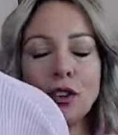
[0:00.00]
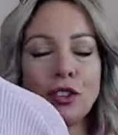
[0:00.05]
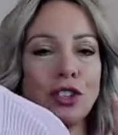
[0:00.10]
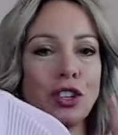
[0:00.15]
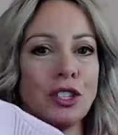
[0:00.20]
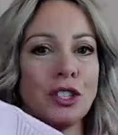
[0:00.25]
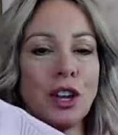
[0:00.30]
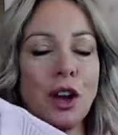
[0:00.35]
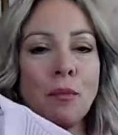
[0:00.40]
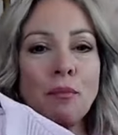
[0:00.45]

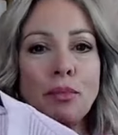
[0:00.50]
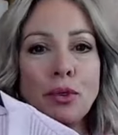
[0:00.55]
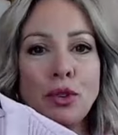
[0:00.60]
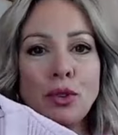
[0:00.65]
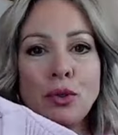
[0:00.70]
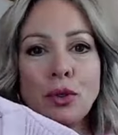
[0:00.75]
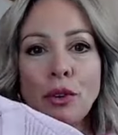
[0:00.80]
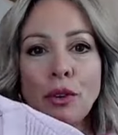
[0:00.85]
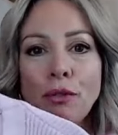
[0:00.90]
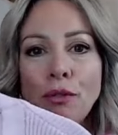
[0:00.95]
just a
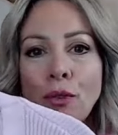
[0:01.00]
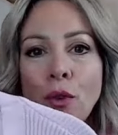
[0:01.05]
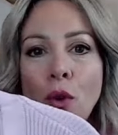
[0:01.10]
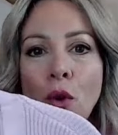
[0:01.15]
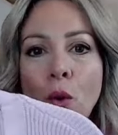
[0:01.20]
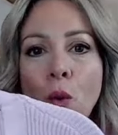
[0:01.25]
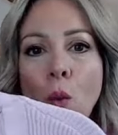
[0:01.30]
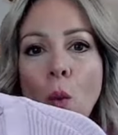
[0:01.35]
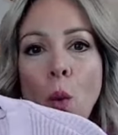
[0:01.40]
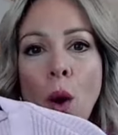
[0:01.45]

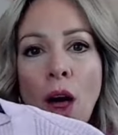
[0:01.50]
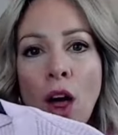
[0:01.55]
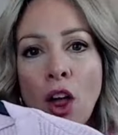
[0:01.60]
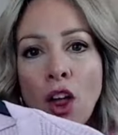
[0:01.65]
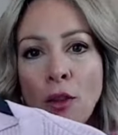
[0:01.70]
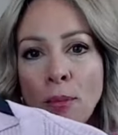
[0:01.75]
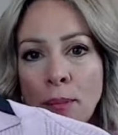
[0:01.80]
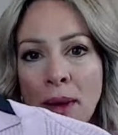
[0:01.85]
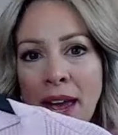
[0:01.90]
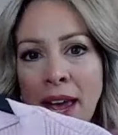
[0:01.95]
beautiful,
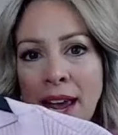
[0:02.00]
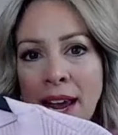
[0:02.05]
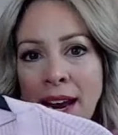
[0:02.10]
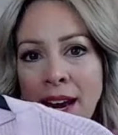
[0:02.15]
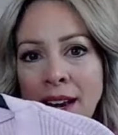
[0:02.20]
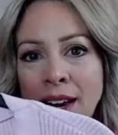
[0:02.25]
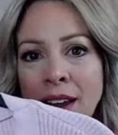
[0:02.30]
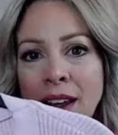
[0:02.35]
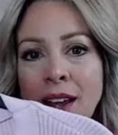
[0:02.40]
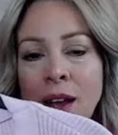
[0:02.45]

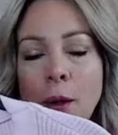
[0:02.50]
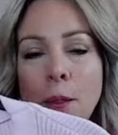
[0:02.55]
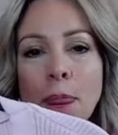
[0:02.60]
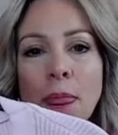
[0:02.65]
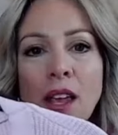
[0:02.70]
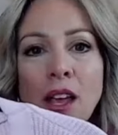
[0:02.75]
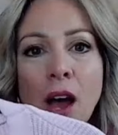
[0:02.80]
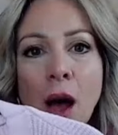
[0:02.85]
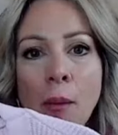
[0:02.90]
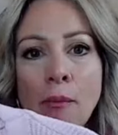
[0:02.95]
well-made,
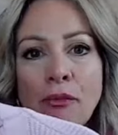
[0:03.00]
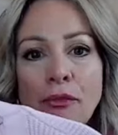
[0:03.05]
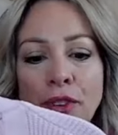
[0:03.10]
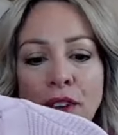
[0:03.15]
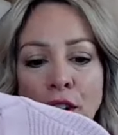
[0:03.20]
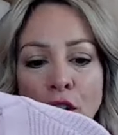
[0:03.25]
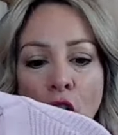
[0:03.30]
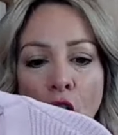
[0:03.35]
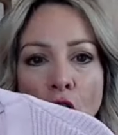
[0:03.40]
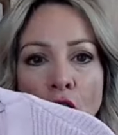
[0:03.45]

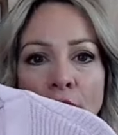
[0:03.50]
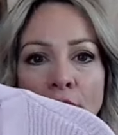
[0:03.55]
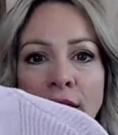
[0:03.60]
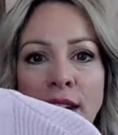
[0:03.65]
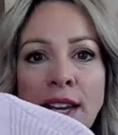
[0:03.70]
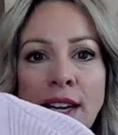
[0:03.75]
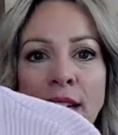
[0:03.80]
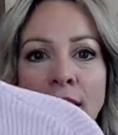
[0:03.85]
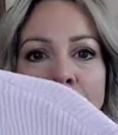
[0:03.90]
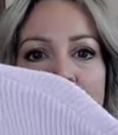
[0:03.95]
comfy cardigan